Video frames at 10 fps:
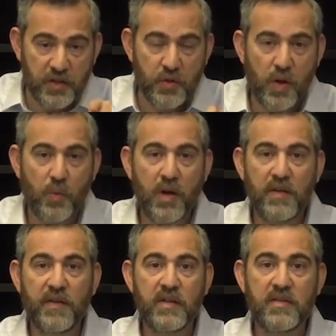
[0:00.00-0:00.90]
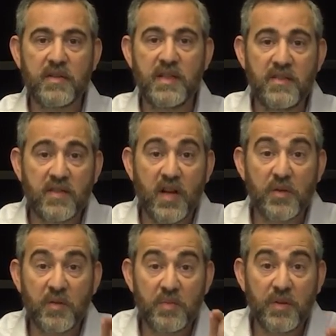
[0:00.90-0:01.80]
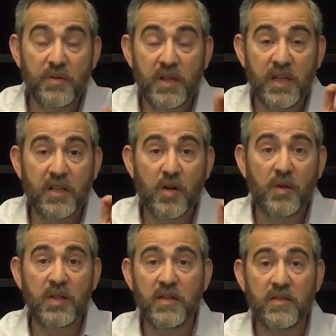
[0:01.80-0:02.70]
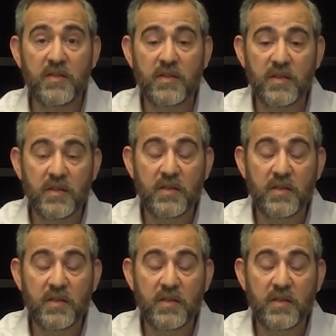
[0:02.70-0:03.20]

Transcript: you are one of us, inside your purity and holiness,